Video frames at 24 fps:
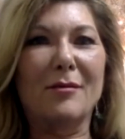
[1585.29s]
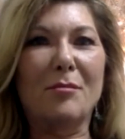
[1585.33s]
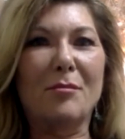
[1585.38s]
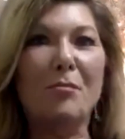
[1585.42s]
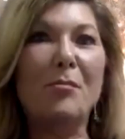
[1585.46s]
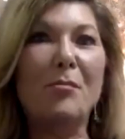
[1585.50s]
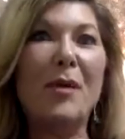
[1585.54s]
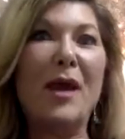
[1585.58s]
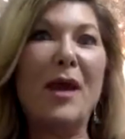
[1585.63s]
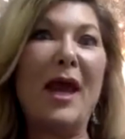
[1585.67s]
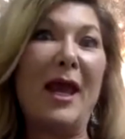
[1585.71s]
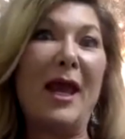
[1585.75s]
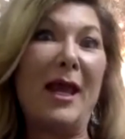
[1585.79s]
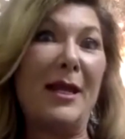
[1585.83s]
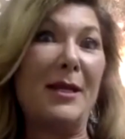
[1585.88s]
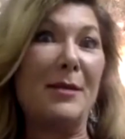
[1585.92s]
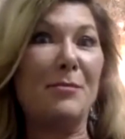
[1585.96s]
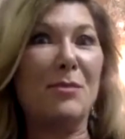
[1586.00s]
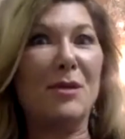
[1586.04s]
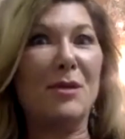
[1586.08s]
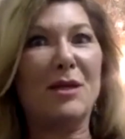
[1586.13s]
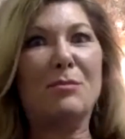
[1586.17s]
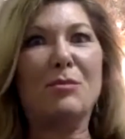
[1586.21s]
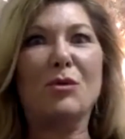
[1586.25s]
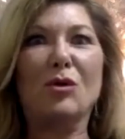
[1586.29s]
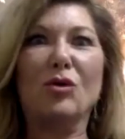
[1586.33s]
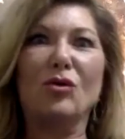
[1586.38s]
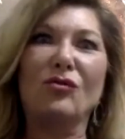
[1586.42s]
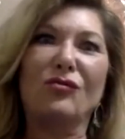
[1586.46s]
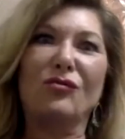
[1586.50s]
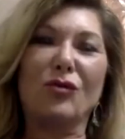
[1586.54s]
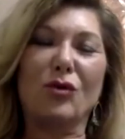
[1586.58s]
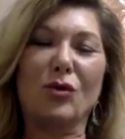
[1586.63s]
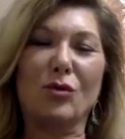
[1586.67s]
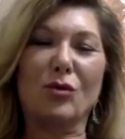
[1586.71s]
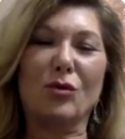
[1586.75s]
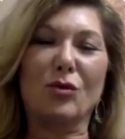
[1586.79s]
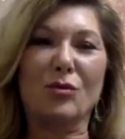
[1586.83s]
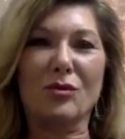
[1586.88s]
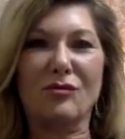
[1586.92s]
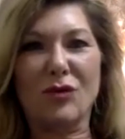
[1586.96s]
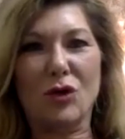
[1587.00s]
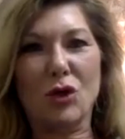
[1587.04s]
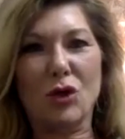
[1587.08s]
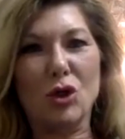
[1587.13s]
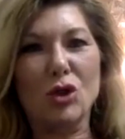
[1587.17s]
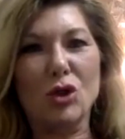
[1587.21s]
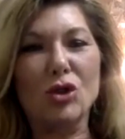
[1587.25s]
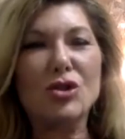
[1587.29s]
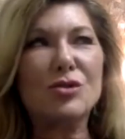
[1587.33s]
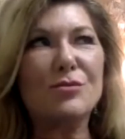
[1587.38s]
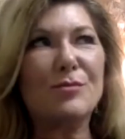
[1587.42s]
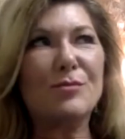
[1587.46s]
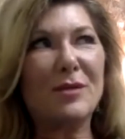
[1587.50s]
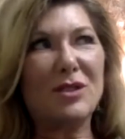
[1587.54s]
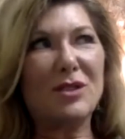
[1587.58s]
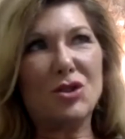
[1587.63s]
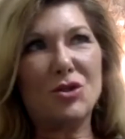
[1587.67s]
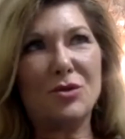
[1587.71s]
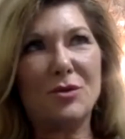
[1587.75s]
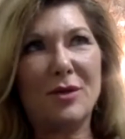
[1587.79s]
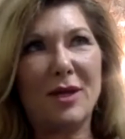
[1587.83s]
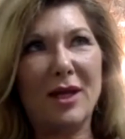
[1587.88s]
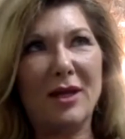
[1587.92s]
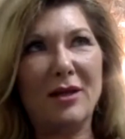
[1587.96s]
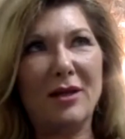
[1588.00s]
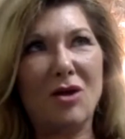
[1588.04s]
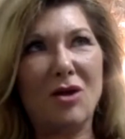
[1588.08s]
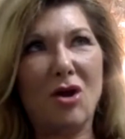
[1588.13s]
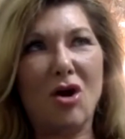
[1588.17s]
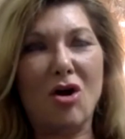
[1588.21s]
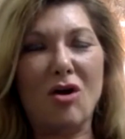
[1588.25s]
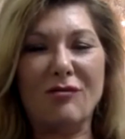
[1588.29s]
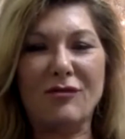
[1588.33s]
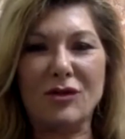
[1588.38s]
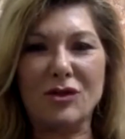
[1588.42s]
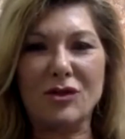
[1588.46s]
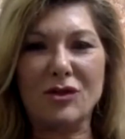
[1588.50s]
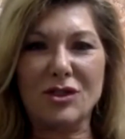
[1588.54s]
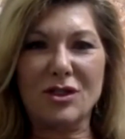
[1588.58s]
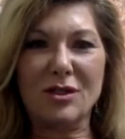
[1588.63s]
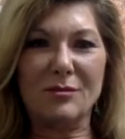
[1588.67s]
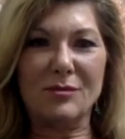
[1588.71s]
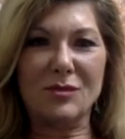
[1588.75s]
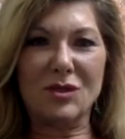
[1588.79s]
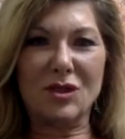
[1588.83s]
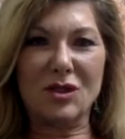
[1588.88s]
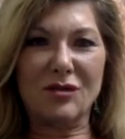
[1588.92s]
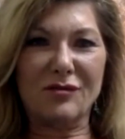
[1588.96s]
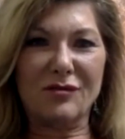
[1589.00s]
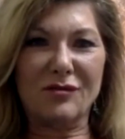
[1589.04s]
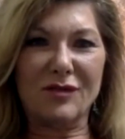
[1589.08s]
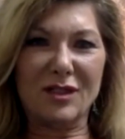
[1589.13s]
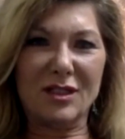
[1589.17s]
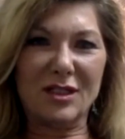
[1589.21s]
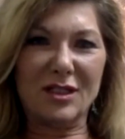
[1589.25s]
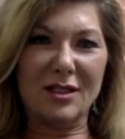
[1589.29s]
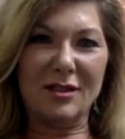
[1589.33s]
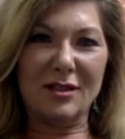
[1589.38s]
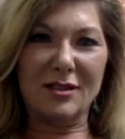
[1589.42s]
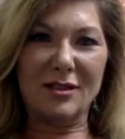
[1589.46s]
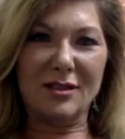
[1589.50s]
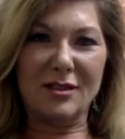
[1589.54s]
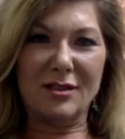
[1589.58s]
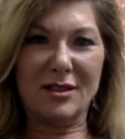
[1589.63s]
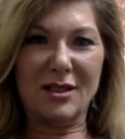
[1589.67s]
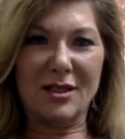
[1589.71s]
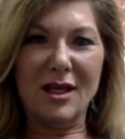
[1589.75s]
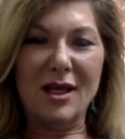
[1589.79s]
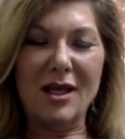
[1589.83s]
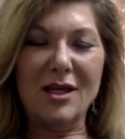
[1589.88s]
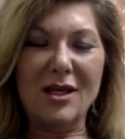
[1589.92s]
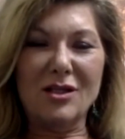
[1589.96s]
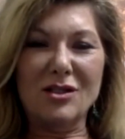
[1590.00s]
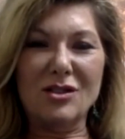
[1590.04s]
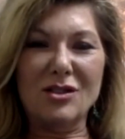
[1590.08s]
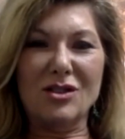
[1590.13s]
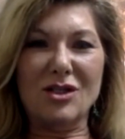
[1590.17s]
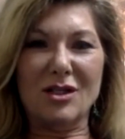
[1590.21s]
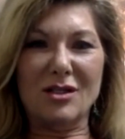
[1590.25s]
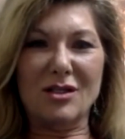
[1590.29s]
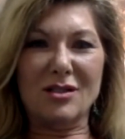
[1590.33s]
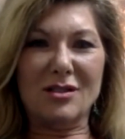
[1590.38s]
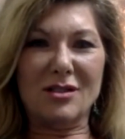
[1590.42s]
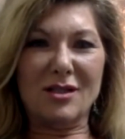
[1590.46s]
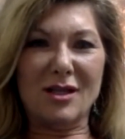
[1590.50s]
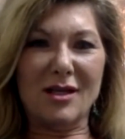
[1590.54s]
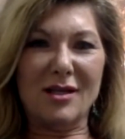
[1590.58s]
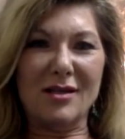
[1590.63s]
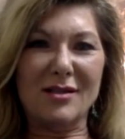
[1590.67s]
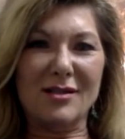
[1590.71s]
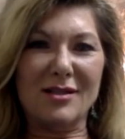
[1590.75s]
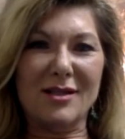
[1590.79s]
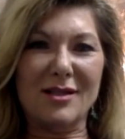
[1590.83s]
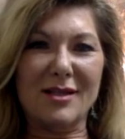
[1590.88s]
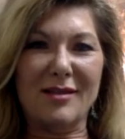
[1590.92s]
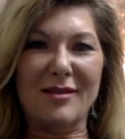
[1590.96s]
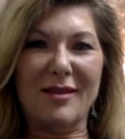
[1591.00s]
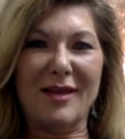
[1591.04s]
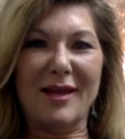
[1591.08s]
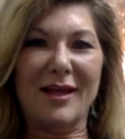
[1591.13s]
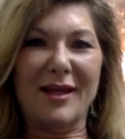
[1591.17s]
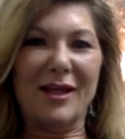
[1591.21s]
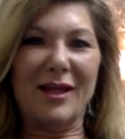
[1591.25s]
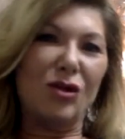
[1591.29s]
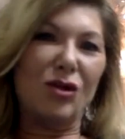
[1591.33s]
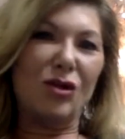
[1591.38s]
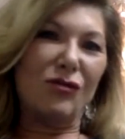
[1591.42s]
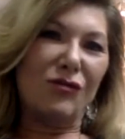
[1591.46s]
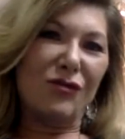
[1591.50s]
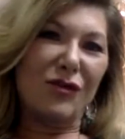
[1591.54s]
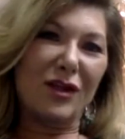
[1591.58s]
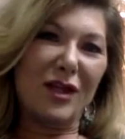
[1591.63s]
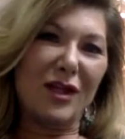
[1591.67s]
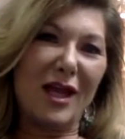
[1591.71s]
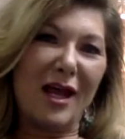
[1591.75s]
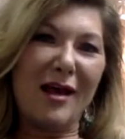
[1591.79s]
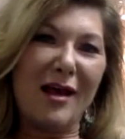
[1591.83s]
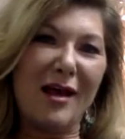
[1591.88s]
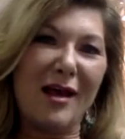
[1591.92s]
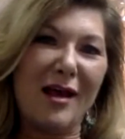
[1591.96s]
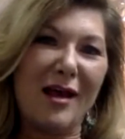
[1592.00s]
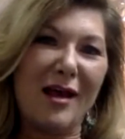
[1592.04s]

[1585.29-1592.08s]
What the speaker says: pay people for referrals, but you can offer some services just as a thank you for that.